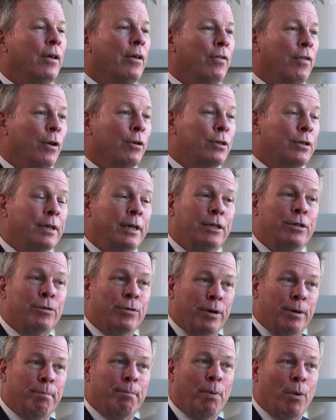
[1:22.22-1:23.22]
Those things
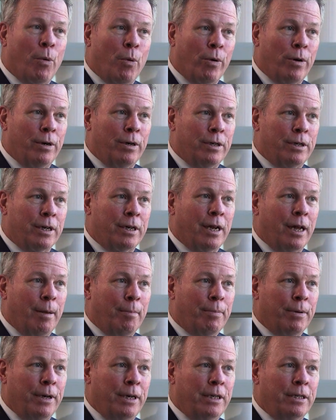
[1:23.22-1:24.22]
are important to
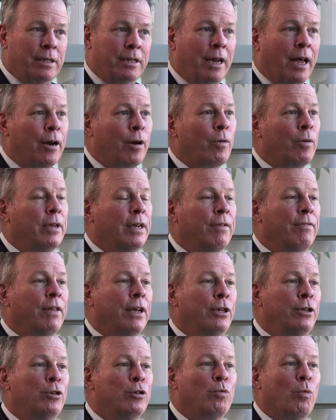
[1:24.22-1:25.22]
companies, not only if
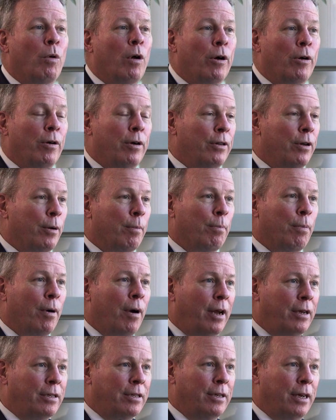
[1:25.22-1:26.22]
they use water in their
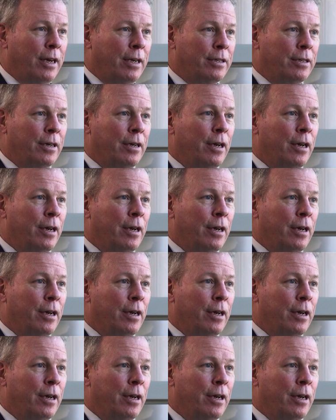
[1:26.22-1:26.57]
process,